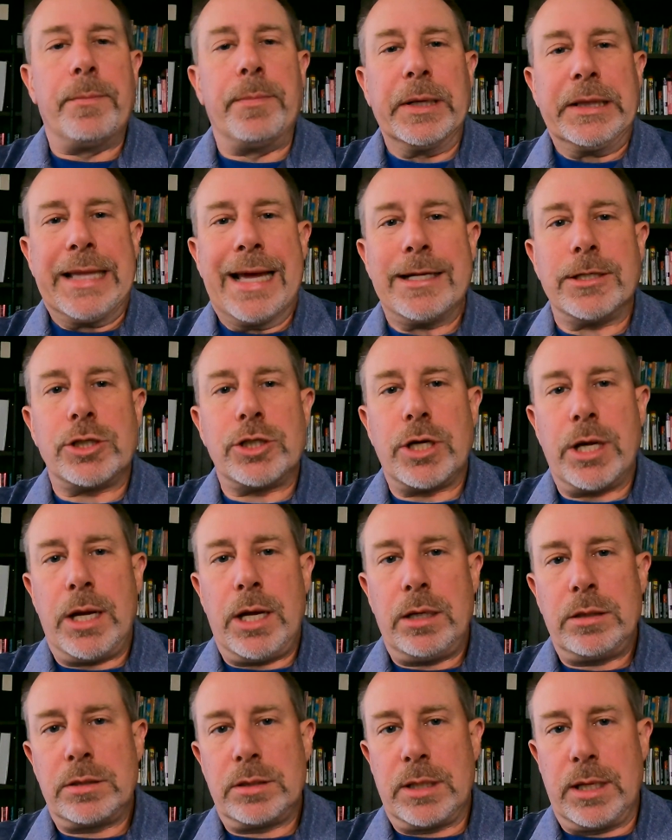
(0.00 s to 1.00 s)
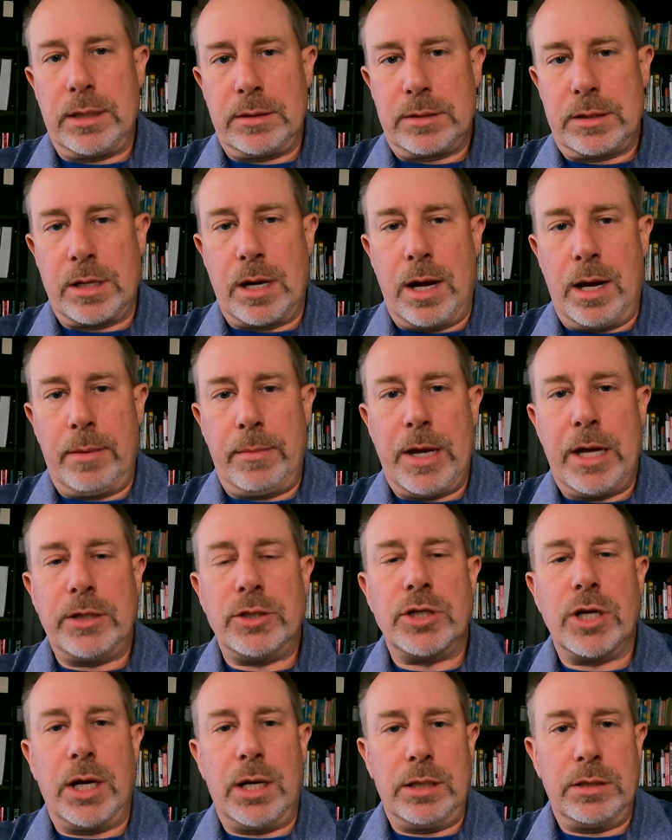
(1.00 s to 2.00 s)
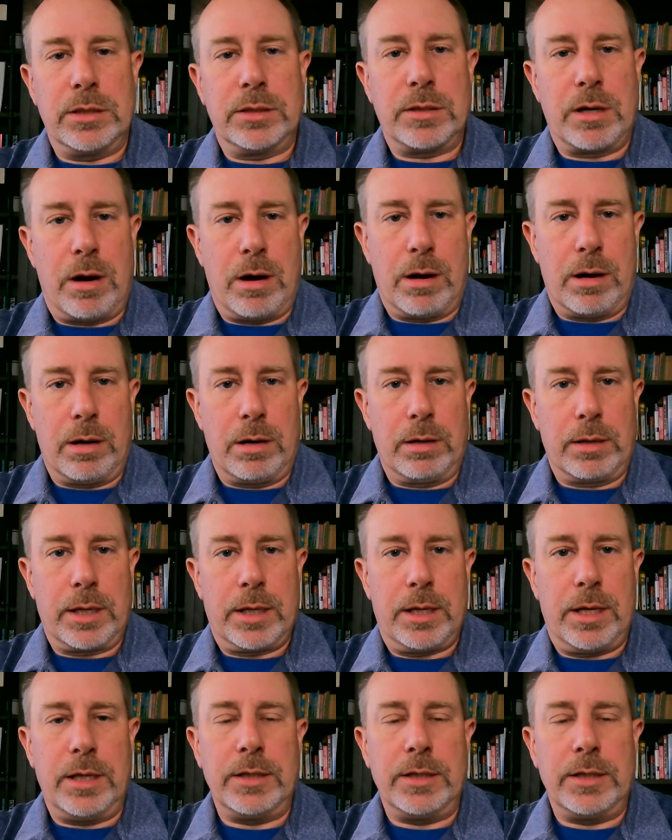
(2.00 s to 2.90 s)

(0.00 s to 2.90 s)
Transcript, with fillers: But that change takes time and change is hard.